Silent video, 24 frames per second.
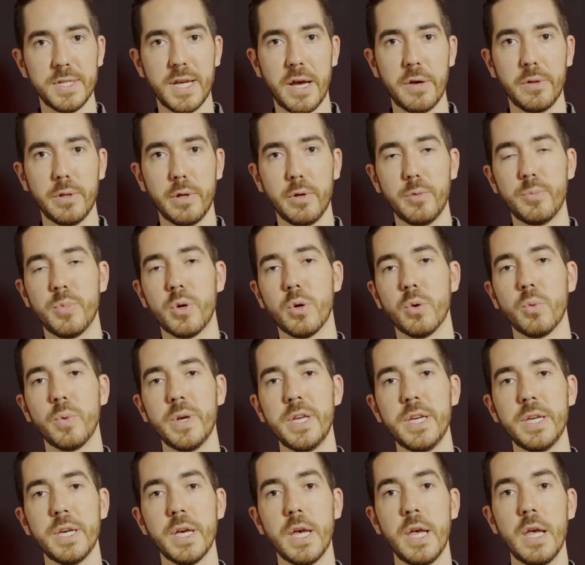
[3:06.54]
download per
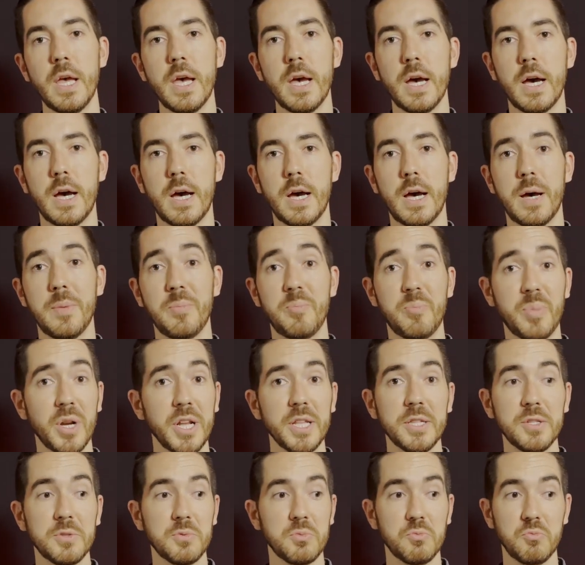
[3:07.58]
week, but
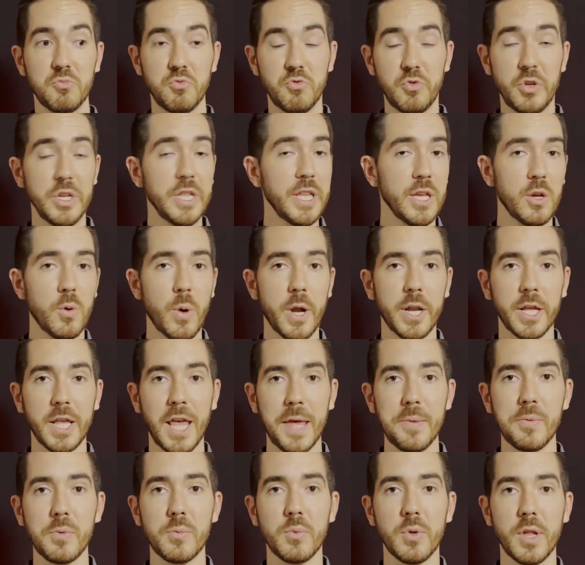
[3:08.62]
it's really quite a
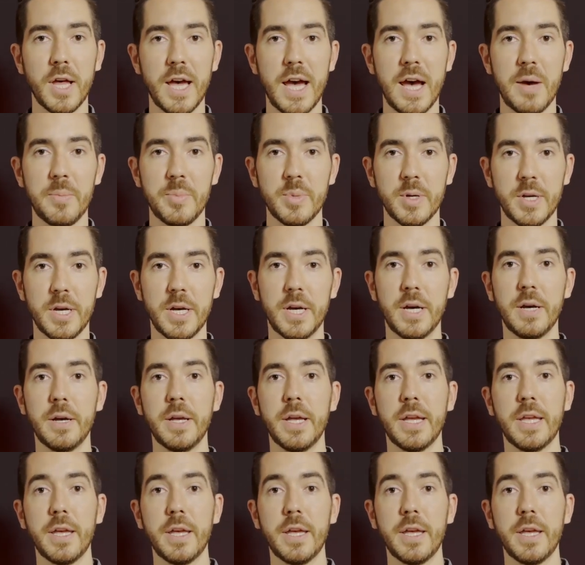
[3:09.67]
capable app. It